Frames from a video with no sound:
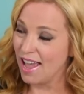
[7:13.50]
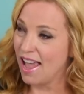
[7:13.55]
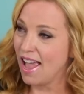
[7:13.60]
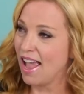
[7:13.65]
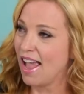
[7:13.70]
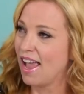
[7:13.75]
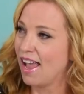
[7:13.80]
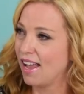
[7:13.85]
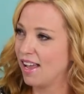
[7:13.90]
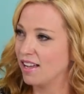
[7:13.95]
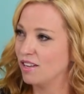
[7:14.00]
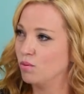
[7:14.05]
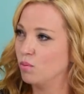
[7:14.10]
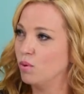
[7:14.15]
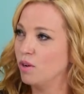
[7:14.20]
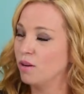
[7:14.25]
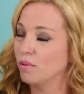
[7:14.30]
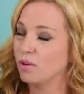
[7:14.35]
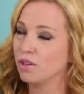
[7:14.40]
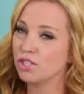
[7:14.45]
and
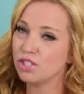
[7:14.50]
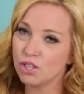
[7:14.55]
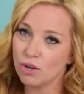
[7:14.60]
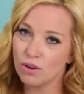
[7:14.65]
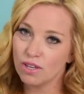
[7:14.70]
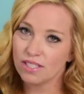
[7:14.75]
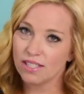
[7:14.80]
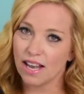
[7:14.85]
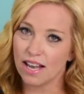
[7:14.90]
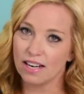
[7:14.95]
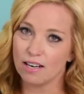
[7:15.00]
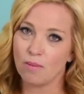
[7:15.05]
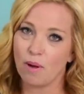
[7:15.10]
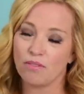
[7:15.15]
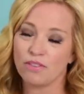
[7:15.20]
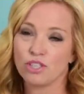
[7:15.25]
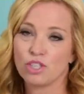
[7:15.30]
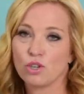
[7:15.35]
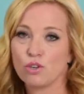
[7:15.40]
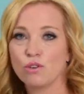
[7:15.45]
we were so excited about
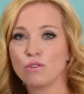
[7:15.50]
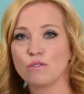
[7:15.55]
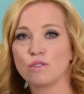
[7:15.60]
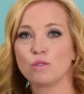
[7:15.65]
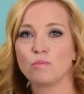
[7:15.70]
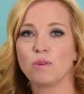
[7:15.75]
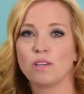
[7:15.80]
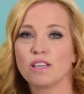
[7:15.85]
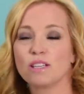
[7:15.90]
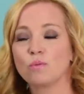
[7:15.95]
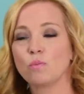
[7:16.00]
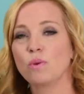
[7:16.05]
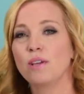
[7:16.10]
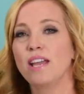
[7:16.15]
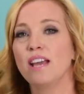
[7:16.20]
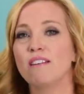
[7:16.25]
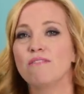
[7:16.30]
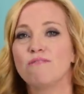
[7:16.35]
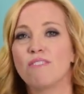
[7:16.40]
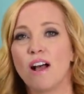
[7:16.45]
this cruise because we
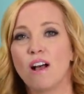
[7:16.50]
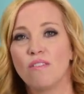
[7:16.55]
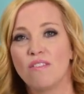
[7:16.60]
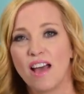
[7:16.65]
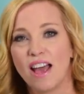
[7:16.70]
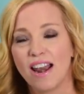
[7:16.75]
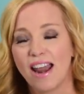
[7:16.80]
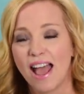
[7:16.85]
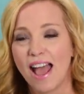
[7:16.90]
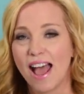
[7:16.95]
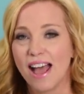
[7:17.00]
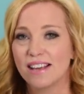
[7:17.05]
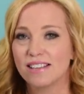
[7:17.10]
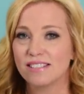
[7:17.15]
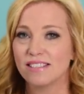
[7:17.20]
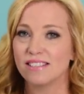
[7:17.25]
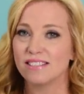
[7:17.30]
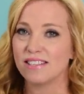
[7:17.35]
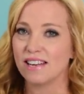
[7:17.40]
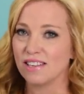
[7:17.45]
had found that
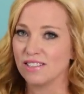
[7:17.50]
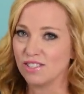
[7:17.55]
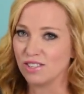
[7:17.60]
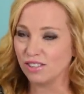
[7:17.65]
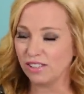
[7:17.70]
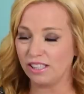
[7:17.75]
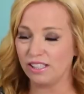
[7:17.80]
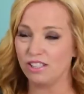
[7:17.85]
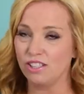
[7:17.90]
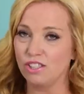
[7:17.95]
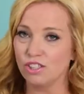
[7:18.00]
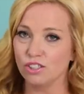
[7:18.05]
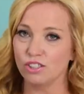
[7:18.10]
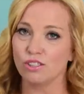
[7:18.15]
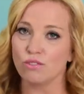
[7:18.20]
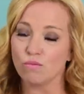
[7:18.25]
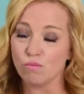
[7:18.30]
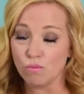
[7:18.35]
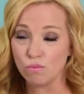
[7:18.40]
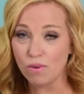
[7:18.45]
accidentally
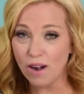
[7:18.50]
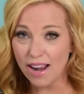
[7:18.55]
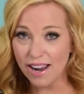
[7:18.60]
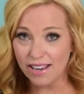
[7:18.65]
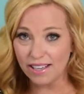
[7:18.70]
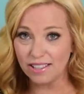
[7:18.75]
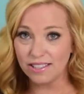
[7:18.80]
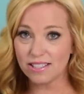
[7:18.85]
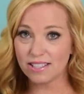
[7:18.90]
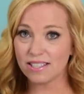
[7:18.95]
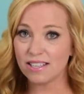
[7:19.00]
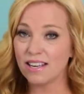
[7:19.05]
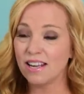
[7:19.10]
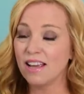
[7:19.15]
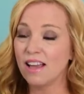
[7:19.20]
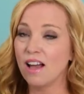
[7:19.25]
good rate